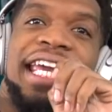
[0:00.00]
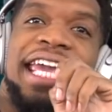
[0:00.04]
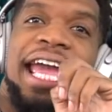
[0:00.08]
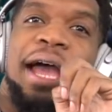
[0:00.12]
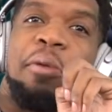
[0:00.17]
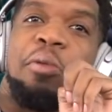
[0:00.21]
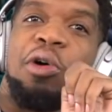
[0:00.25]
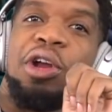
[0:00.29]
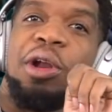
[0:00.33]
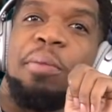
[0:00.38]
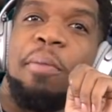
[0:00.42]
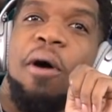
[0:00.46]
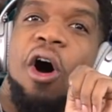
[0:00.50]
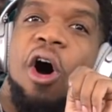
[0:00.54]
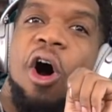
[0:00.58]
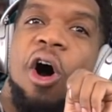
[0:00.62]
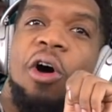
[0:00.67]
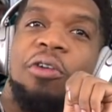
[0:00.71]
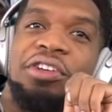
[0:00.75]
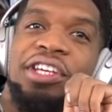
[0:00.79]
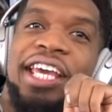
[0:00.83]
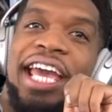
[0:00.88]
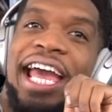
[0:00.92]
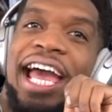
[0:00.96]
you can't win them
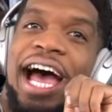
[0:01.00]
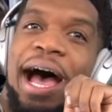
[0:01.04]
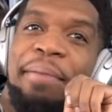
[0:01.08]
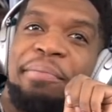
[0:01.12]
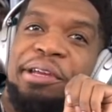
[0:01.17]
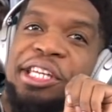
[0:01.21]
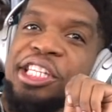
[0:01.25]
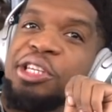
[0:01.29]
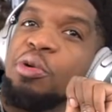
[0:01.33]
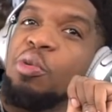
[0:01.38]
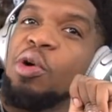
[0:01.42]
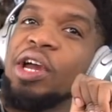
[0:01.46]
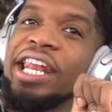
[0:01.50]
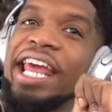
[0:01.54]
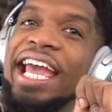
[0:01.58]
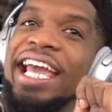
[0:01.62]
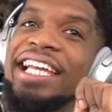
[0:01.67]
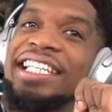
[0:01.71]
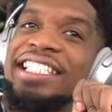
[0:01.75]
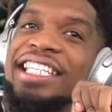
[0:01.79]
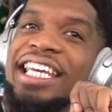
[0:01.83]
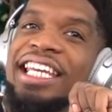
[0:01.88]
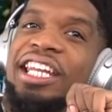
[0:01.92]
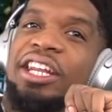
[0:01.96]
all. Yeah, I mean, you win
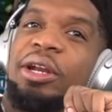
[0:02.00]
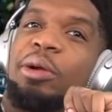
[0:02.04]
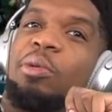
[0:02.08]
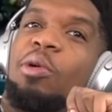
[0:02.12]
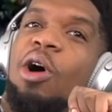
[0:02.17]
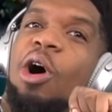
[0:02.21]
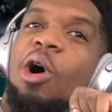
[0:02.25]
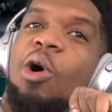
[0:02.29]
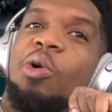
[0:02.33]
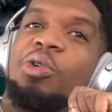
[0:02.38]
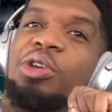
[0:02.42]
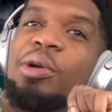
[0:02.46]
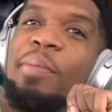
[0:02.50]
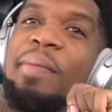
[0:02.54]
eighteen in a row,